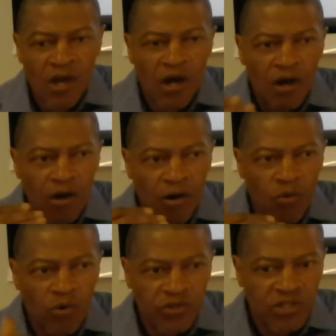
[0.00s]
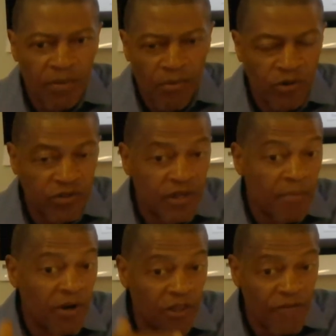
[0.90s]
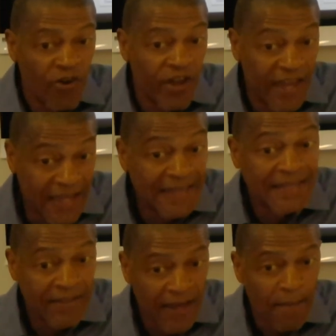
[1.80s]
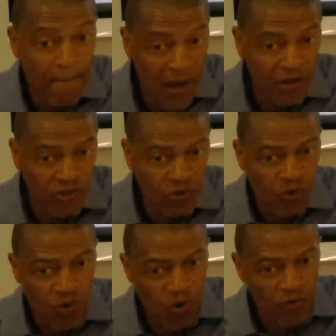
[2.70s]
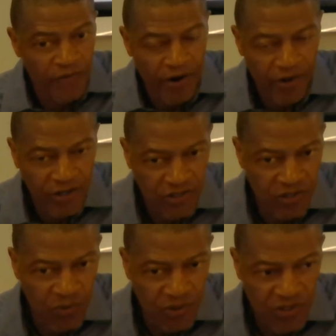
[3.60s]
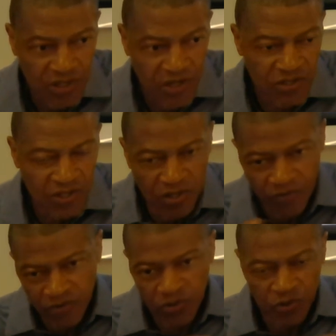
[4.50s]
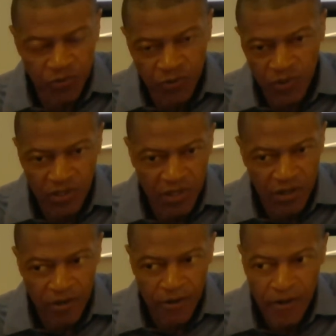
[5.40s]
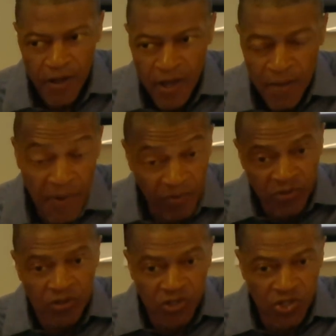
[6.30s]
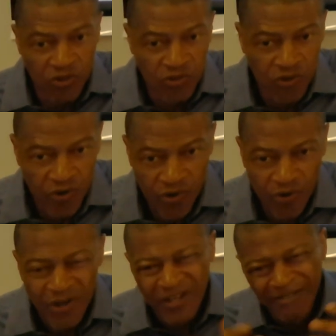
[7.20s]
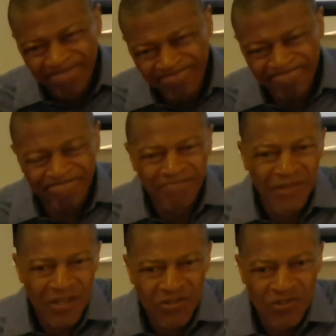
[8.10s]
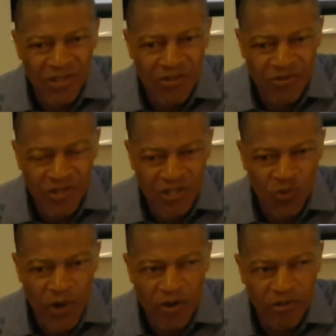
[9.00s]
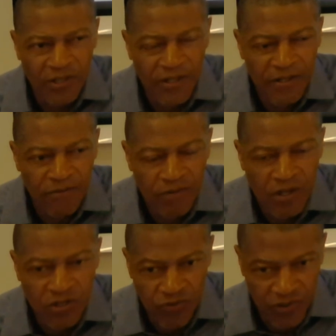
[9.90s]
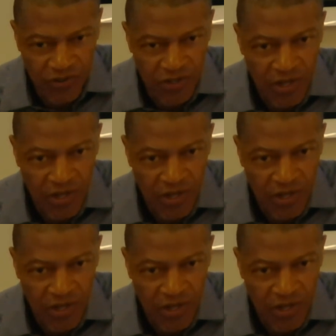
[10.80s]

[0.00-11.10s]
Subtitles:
We'll skip most of that, but at the very end of that module on variations, we'll discuss the differences between the people's gender, I guess you say their sexuality and interest